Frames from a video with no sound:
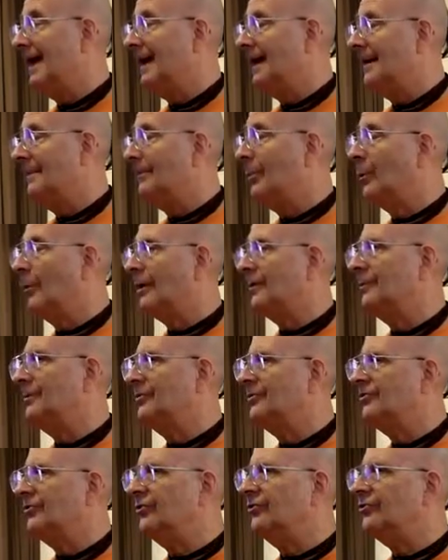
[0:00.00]
important
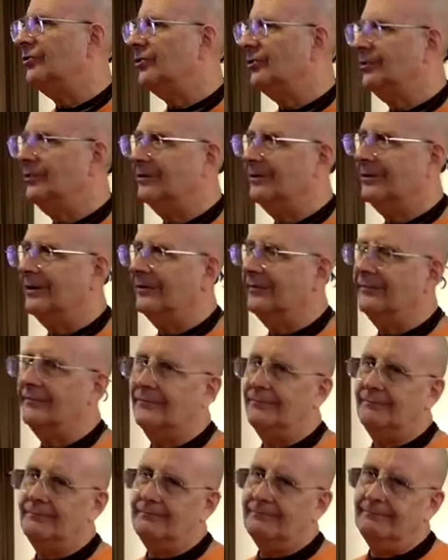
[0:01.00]
position of
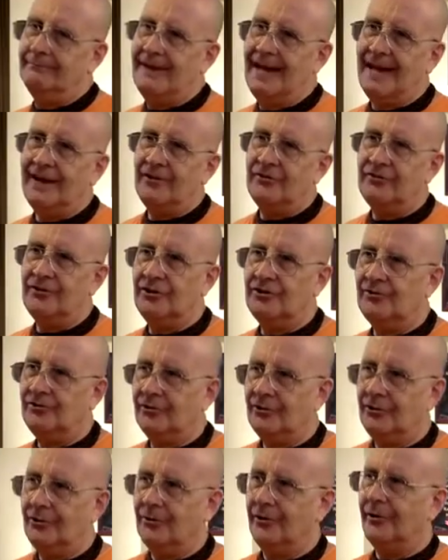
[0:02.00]
managing
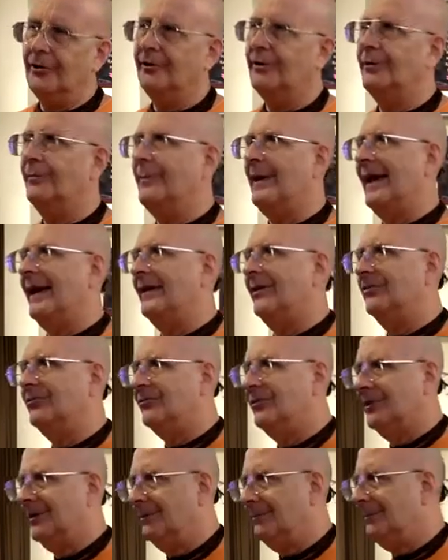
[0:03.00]
security or
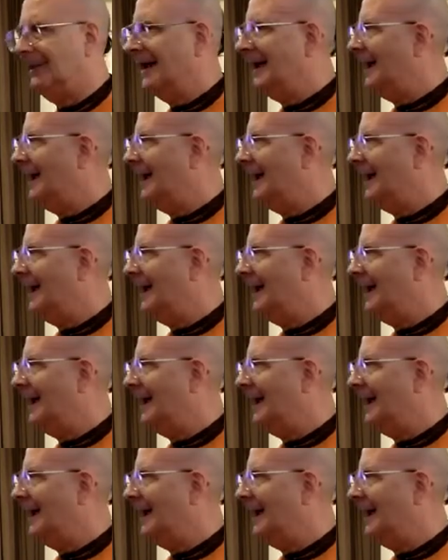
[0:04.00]
managing